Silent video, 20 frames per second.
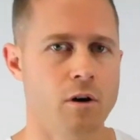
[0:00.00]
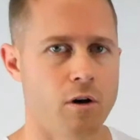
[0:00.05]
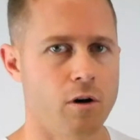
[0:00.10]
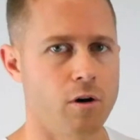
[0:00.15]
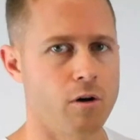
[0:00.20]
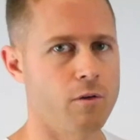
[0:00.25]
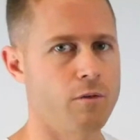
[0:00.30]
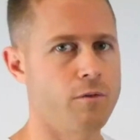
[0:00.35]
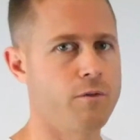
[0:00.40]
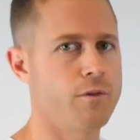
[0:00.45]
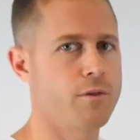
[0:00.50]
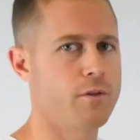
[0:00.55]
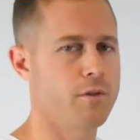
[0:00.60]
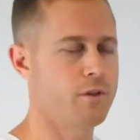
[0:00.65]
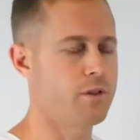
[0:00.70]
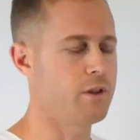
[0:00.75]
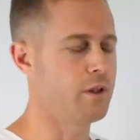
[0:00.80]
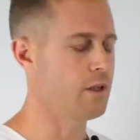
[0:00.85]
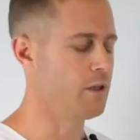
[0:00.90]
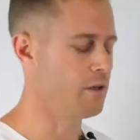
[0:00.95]

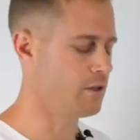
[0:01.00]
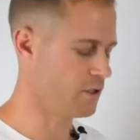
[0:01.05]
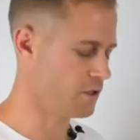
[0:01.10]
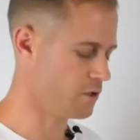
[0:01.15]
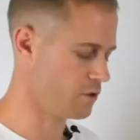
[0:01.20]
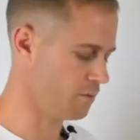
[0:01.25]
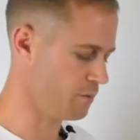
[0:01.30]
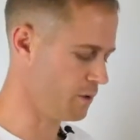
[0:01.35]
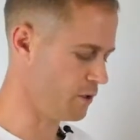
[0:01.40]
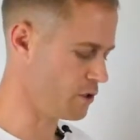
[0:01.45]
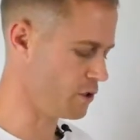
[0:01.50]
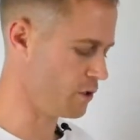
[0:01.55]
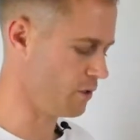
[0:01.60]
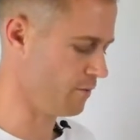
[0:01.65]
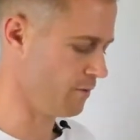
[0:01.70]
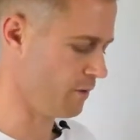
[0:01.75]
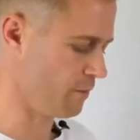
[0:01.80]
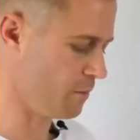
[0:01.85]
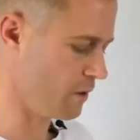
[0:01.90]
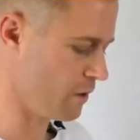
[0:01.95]
of the distribution
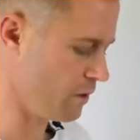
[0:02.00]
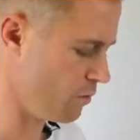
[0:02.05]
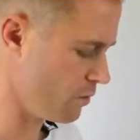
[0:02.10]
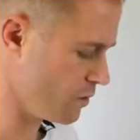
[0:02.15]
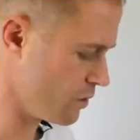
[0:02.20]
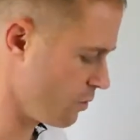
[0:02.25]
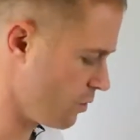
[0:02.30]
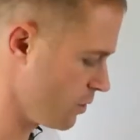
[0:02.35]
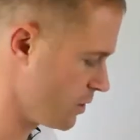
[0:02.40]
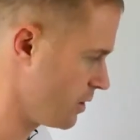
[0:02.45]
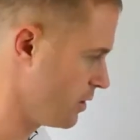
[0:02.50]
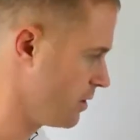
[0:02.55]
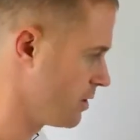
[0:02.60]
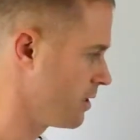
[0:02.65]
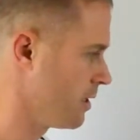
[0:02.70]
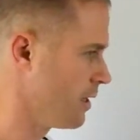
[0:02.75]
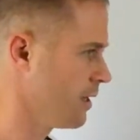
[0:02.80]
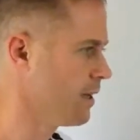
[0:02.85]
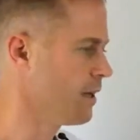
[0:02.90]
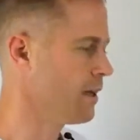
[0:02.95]
of limited resources.